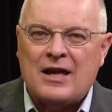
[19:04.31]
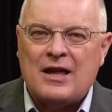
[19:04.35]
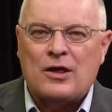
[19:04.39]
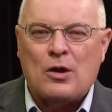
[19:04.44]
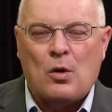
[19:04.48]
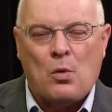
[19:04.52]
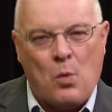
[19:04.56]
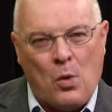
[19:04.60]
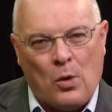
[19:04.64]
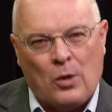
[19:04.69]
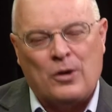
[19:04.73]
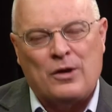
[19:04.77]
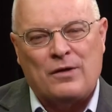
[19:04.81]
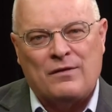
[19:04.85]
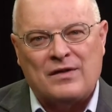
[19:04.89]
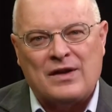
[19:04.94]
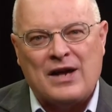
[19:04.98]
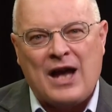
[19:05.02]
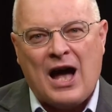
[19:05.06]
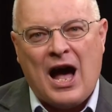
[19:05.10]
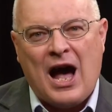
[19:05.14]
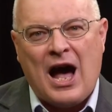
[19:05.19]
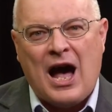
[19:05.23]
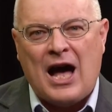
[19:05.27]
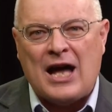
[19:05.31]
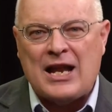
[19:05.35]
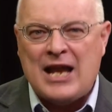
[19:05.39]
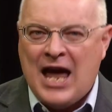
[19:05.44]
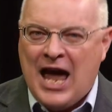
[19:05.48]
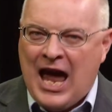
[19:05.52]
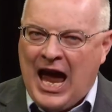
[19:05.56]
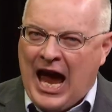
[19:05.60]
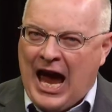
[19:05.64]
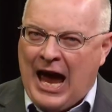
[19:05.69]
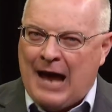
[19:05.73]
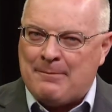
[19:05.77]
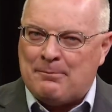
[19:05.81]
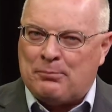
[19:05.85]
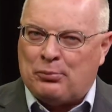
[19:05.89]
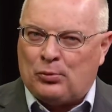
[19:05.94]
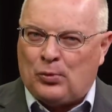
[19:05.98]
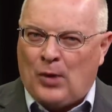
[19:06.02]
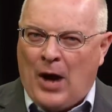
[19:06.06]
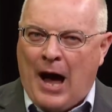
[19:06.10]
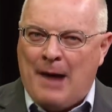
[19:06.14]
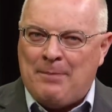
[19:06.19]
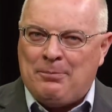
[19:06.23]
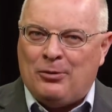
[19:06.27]
the Word of God and
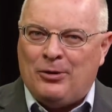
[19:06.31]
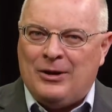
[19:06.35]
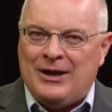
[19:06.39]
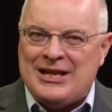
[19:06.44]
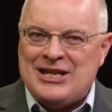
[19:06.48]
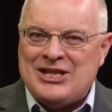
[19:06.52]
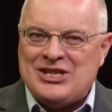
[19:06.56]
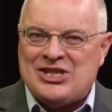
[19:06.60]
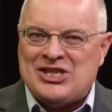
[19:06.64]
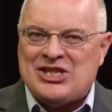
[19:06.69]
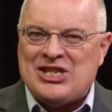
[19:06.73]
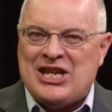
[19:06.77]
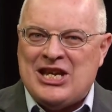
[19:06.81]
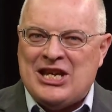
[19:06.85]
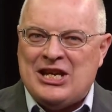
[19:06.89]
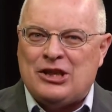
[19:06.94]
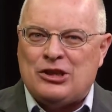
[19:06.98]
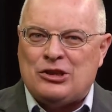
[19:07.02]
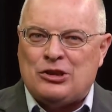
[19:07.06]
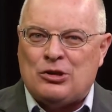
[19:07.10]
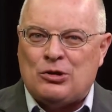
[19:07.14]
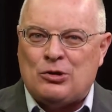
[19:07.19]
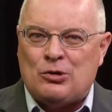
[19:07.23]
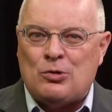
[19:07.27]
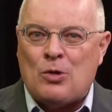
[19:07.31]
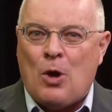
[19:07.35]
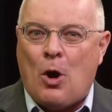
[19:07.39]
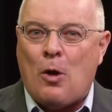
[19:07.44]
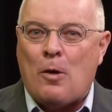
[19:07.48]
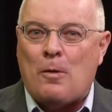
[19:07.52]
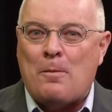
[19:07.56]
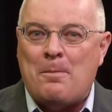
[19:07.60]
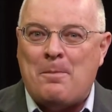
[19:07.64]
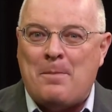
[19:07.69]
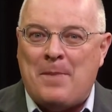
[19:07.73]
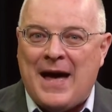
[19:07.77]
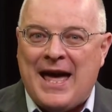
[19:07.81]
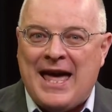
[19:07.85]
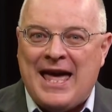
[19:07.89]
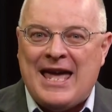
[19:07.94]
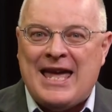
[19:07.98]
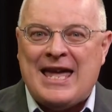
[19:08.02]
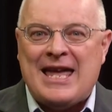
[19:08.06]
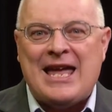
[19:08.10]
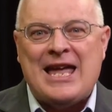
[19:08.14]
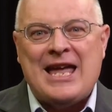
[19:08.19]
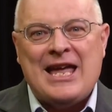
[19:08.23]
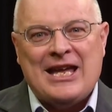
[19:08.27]
properly seek to
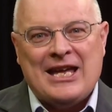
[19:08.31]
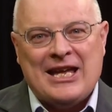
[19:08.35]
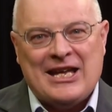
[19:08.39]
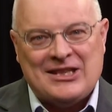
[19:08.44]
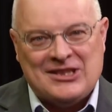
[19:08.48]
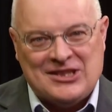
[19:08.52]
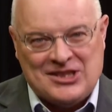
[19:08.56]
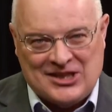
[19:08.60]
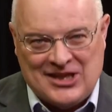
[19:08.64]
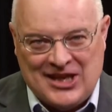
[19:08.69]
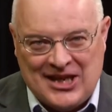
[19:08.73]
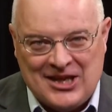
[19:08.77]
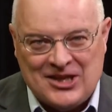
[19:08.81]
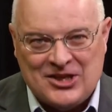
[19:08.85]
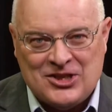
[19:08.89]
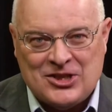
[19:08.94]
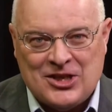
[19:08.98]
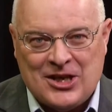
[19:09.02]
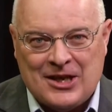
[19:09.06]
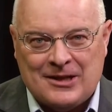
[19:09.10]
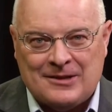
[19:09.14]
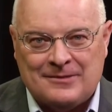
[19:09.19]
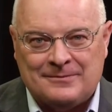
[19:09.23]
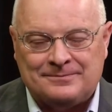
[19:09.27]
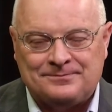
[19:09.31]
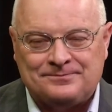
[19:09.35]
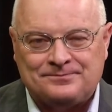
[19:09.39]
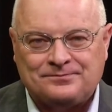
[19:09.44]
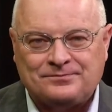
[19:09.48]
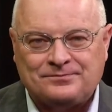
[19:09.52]
obey its teaching.